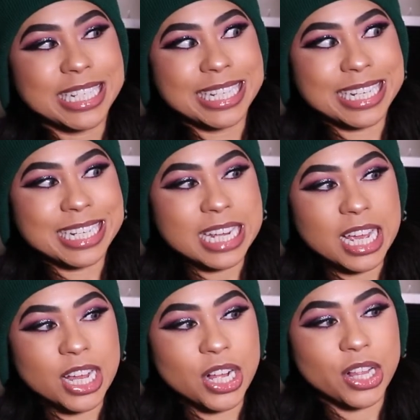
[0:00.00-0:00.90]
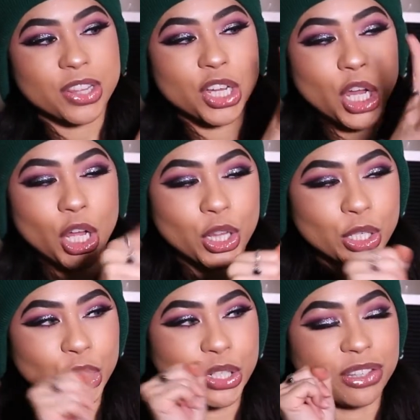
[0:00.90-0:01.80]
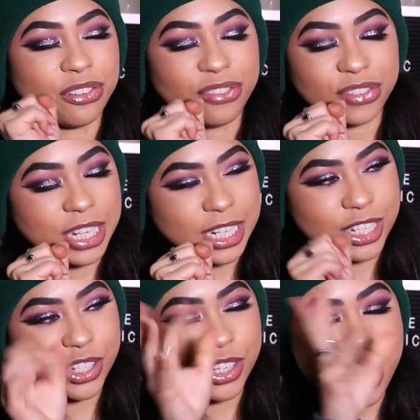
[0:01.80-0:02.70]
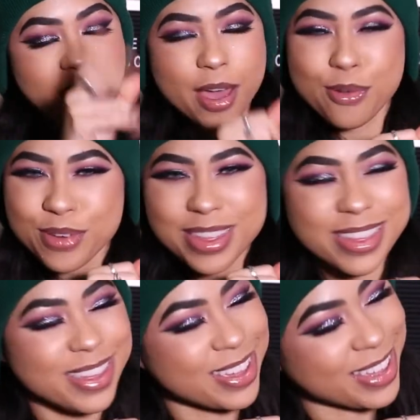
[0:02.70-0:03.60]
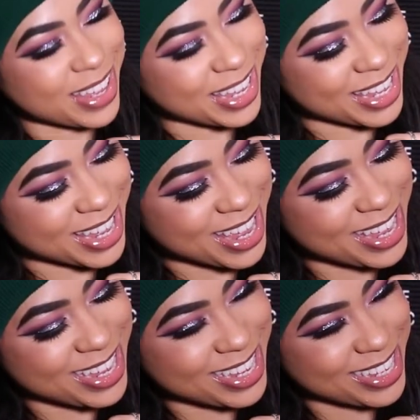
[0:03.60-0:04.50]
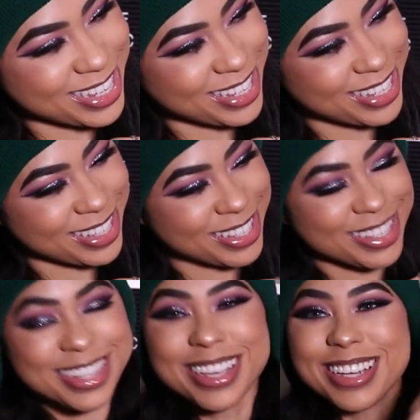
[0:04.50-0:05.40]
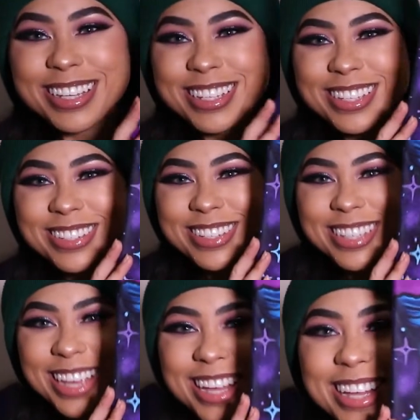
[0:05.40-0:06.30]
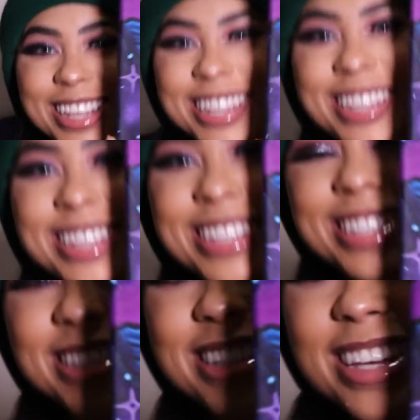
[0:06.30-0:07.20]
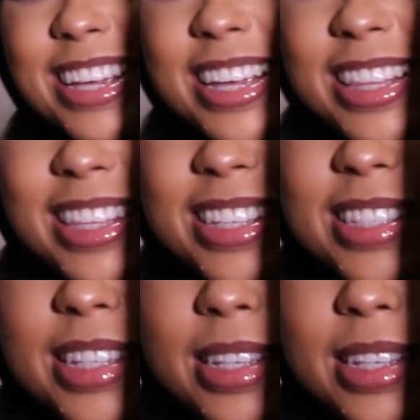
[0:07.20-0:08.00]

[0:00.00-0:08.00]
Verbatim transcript: detail, the color, the finish, everything. Yes! So yes, this